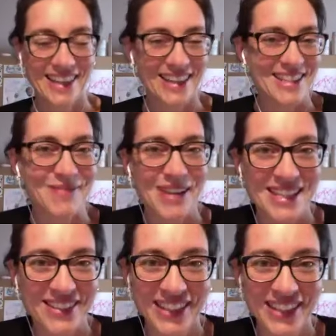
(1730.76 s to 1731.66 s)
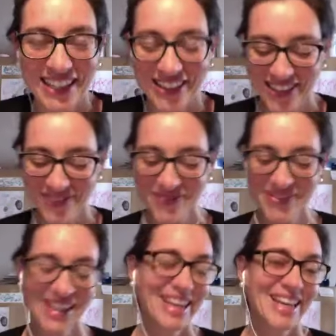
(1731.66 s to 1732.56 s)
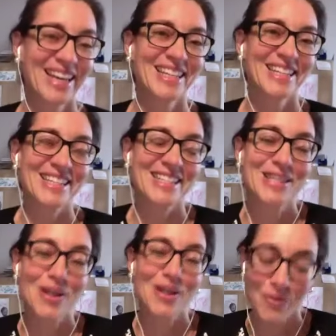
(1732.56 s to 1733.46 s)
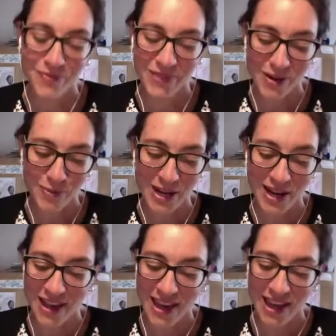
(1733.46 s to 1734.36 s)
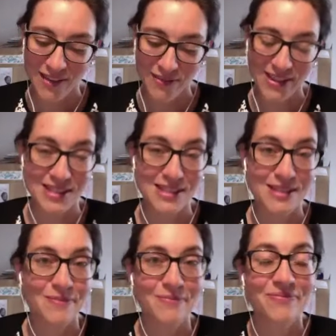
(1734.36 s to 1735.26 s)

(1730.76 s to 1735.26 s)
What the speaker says: That's amazing to hear. So when I have this